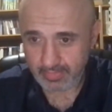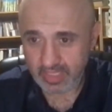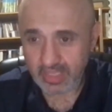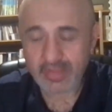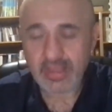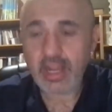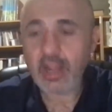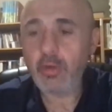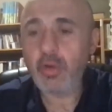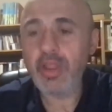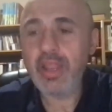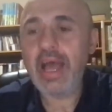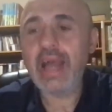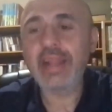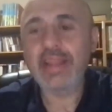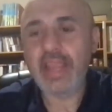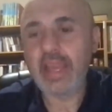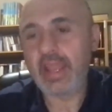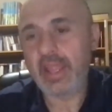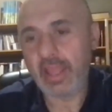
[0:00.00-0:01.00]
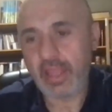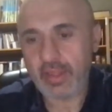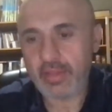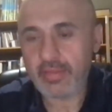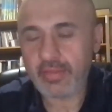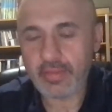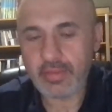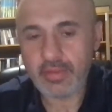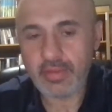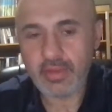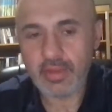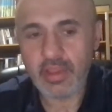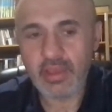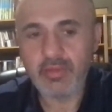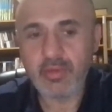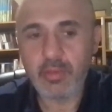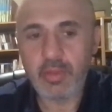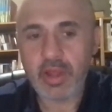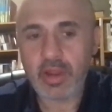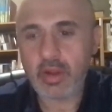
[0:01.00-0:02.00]
Is there anyone not getting it?
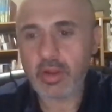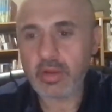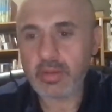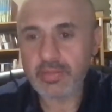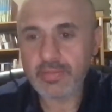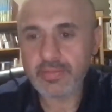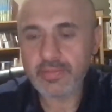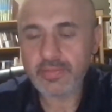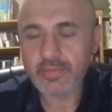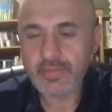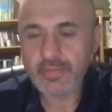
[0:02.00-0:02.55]
Even better.